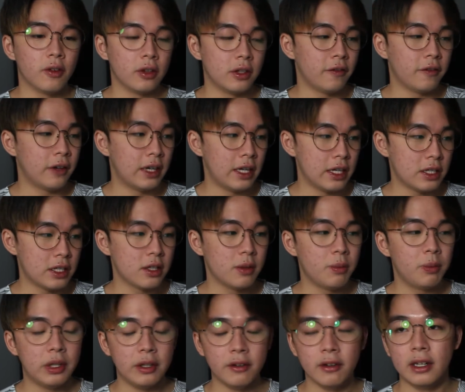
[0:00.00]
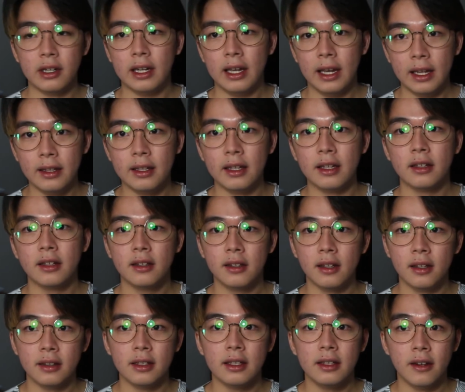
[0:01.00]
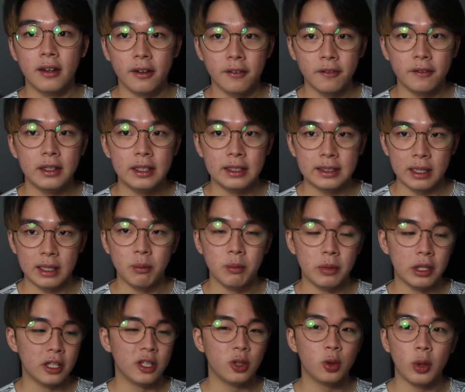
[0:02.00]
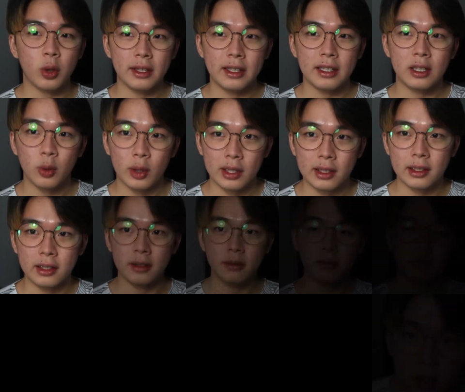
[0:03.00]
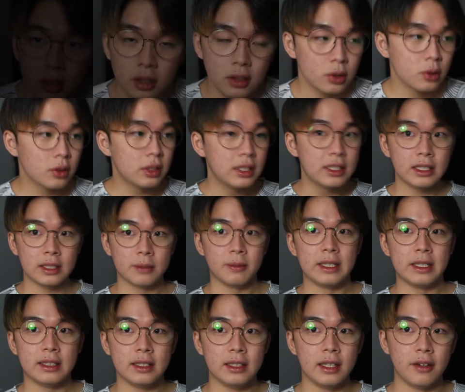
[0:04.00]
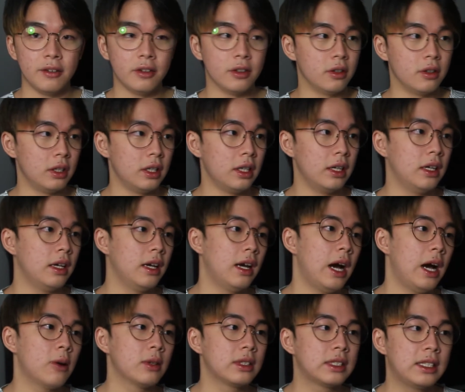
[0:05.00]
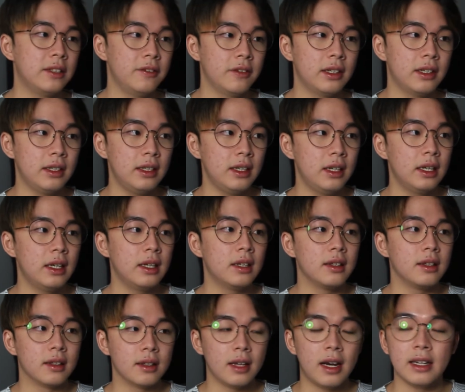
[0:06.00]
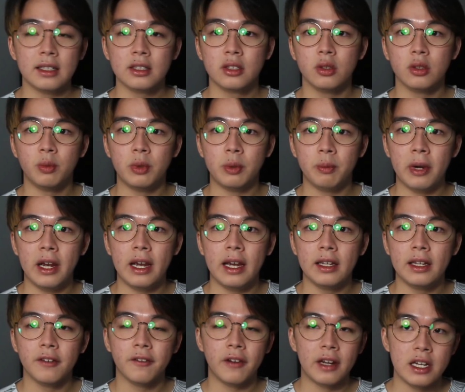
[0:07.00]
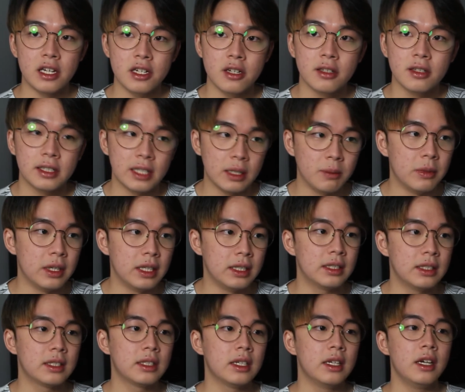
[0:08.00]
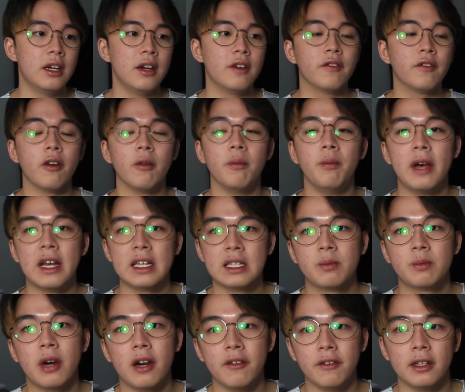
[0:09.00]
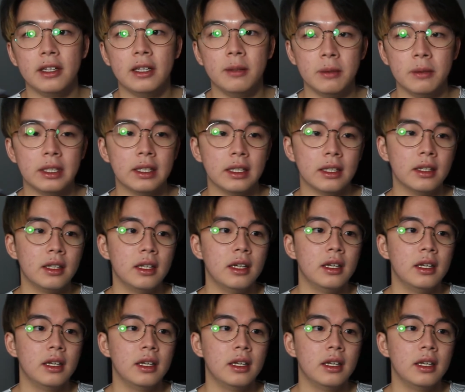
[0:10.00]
the financial period ending 30th December 2020. So this is my scenario. I was given the task to prepare the financial statements for Best Private Limited